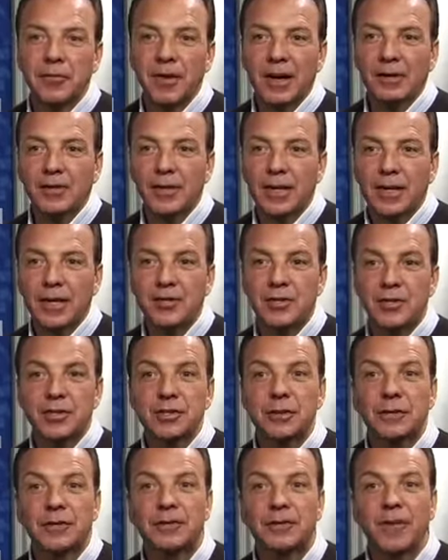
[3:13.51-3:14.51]
Foundation
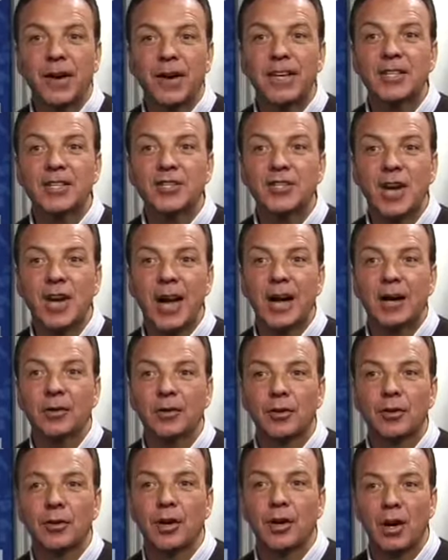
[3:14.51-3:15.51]
to fight
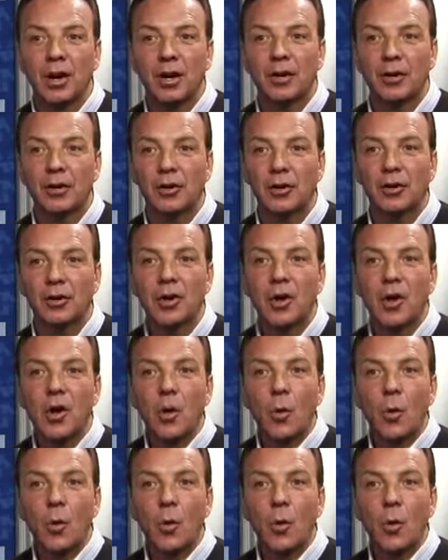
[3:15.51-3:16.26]
childhood hunger